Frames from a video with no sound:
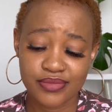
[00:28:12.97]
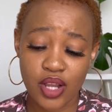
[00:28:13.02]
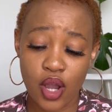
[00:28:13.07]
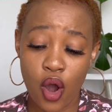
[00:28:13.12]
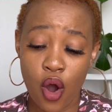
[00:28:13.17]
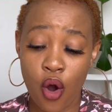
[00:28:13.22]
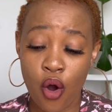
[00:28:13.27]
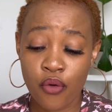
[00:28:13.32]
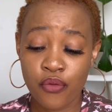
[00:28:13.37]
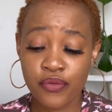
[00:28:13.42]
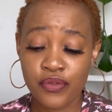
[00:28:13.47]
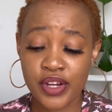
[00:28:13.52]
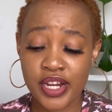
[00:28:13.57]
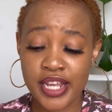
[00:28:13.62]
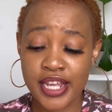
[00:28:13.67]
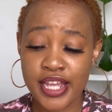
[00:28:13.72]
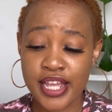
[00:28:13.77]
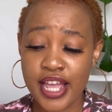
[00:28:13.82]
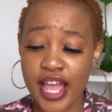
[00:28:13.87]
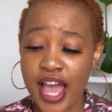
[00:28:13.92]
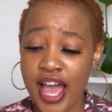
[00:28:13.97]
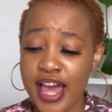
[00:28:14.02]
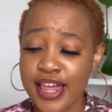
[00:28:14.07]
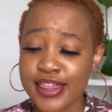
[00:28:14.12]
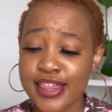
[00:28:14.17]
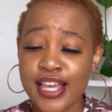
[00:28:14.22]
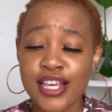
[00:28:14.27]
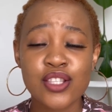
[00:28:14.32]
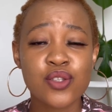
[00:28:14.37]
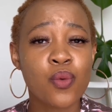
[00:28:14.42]
hopefully
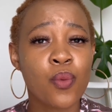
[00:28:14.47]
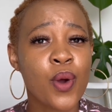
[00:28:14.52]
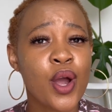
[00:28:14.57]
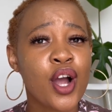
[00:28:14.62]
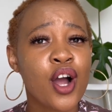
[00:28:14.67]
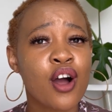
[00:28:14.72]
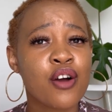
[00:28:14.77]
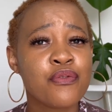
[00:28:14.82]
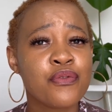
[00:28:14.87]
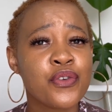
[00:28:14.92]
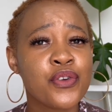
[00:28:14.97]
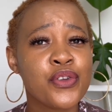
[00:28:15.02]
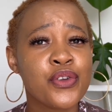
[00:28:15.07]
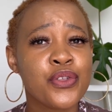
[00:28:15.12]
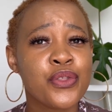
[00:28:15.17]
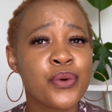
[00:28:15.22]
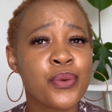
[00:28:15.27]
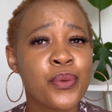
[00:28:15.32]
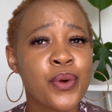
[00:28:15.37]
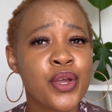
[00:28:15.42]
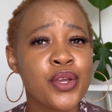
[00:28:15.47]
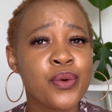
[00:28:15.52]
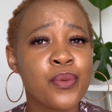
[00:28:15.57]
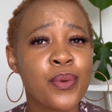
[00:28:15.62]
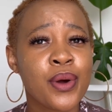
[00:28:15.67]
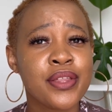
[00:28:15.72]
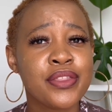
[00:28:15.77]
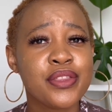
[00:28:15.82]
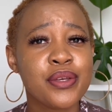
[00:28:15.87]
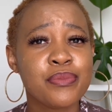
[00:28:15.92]
things work out for you the way you
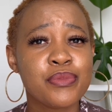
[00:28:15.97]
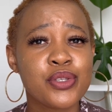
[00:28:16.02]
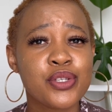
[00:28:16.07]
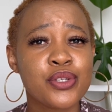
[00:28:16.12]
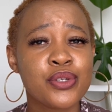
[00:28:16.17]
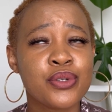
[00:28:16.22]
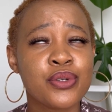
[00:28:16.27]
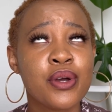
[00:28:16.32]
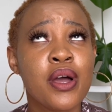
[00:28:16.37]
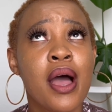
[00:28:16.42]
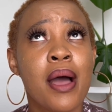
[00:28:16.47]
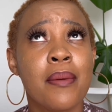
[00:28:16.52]
want them to.